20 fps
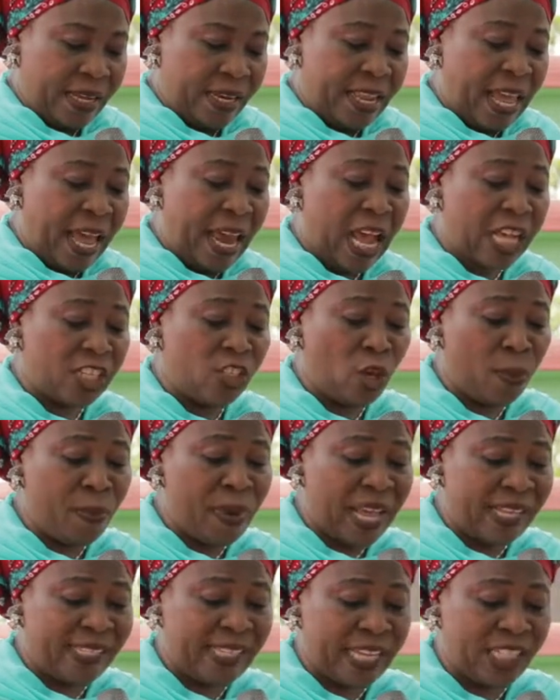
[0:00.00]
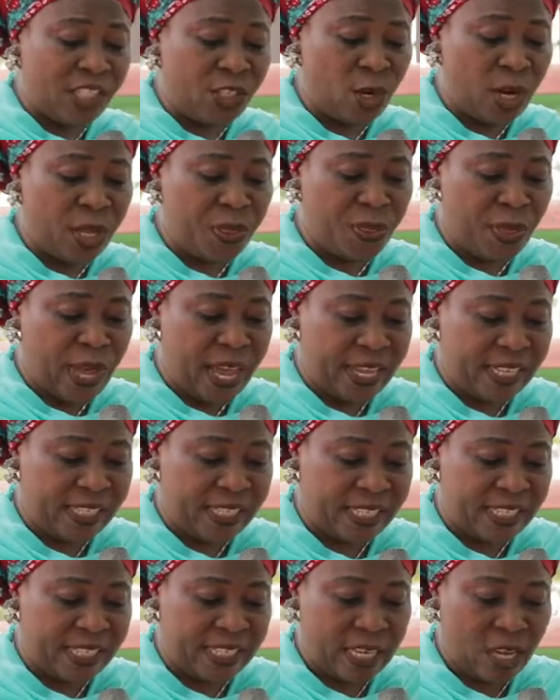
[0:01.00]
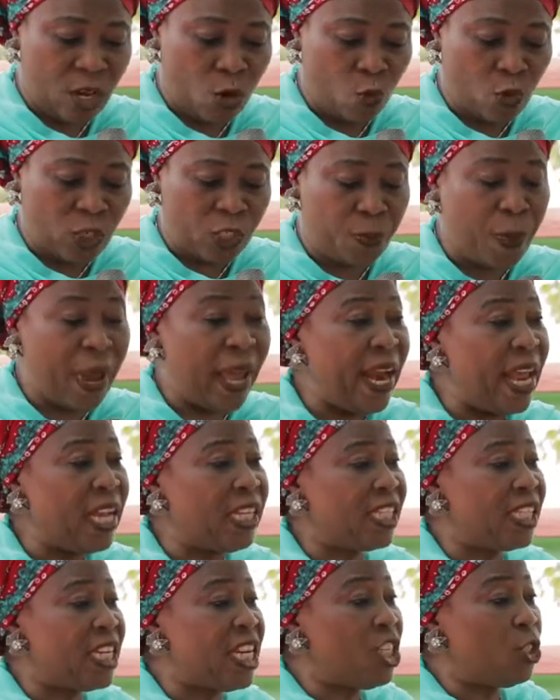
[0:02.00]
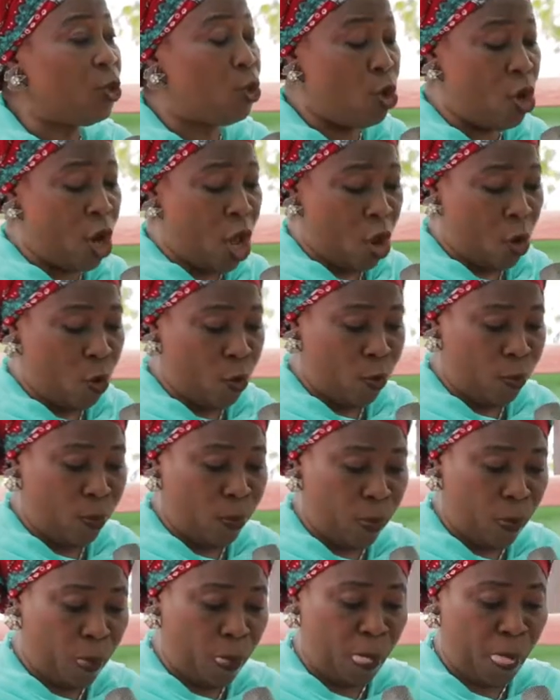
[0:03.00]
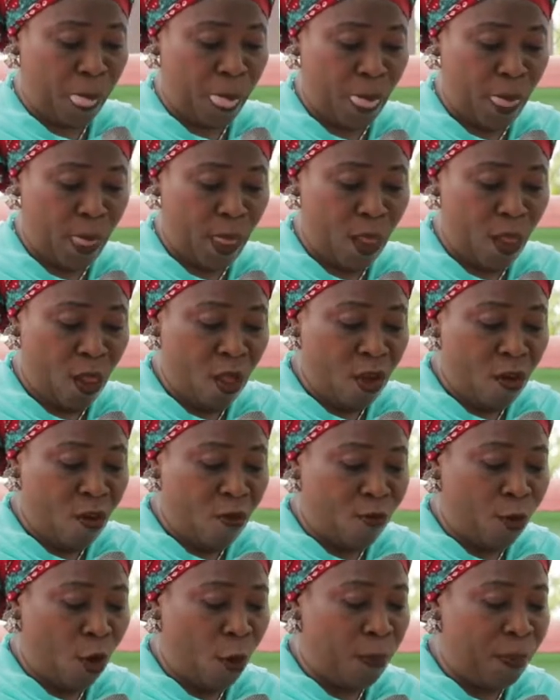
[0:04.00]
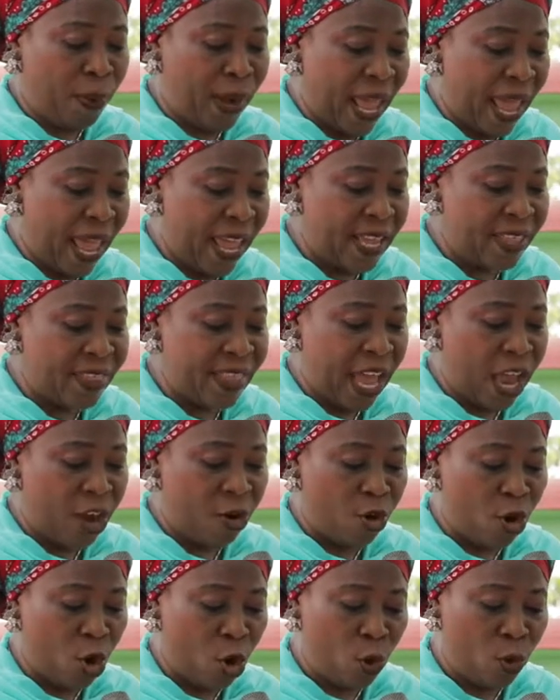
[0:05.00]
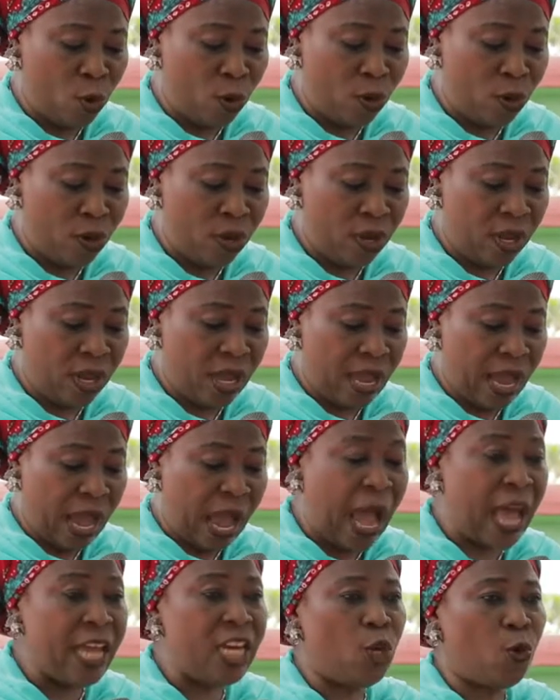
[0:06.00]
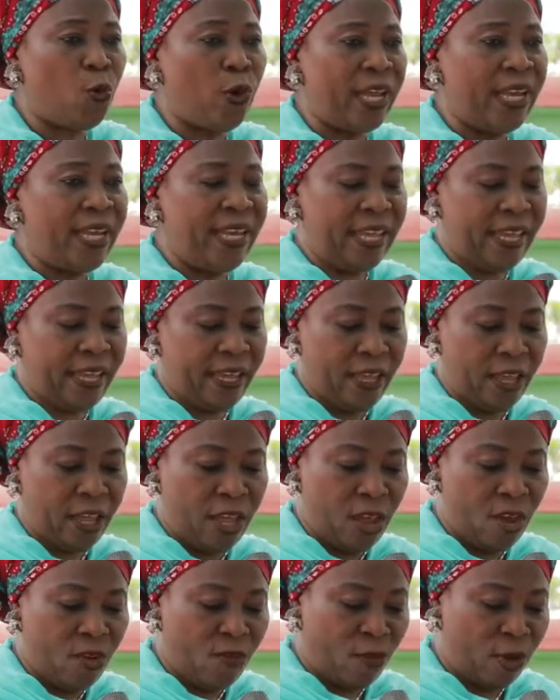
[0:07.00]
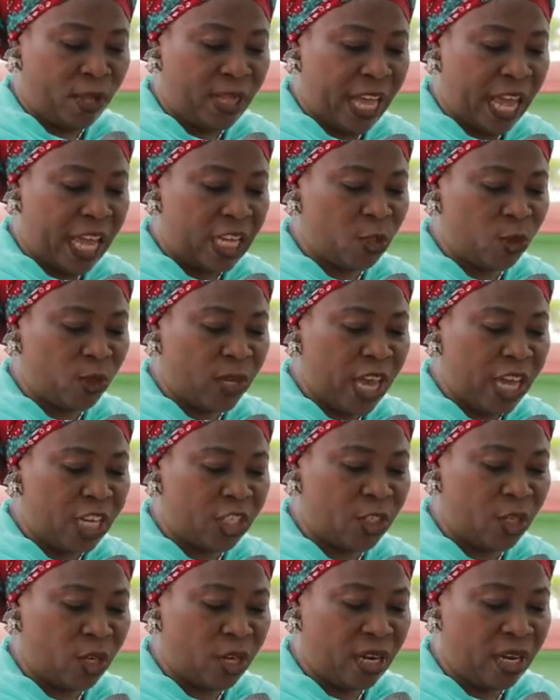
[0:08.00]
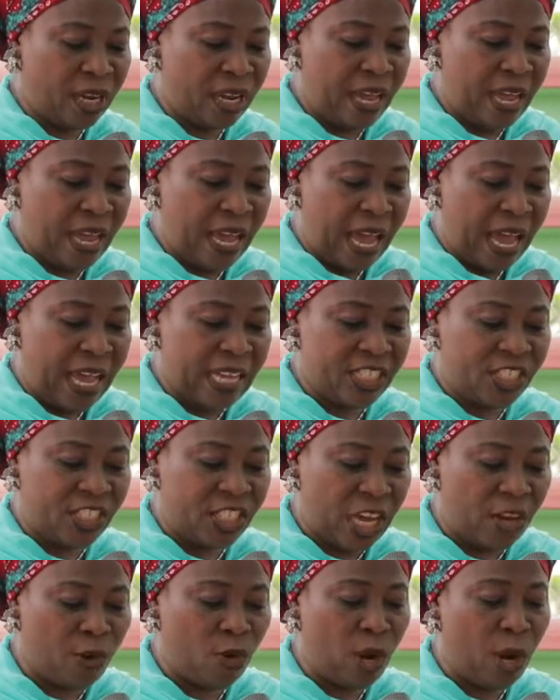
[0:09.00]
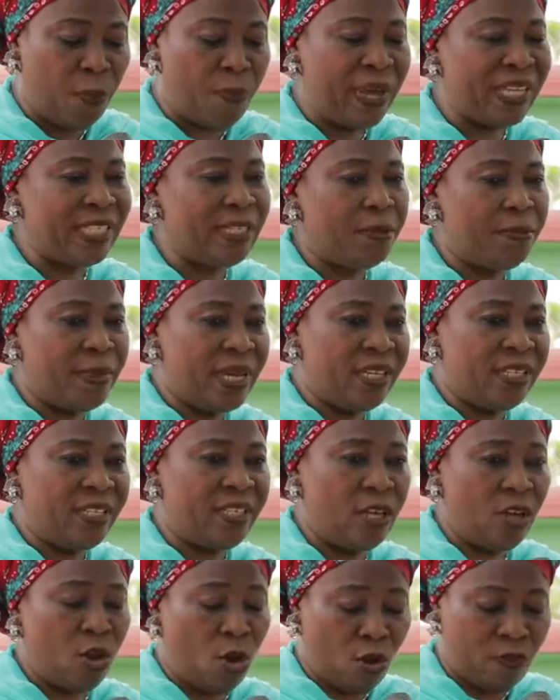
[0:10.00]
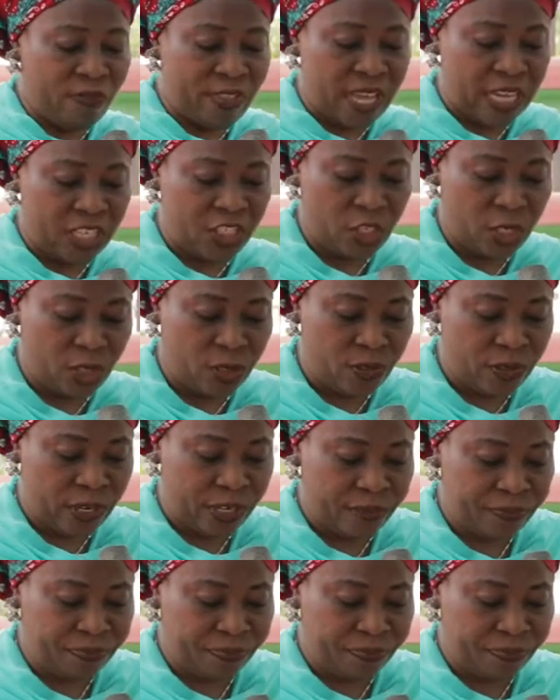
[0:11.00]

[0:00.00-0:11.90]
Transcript: There are some necessary things which parents need to know for playing their role adequately for the education and general betterment of their children.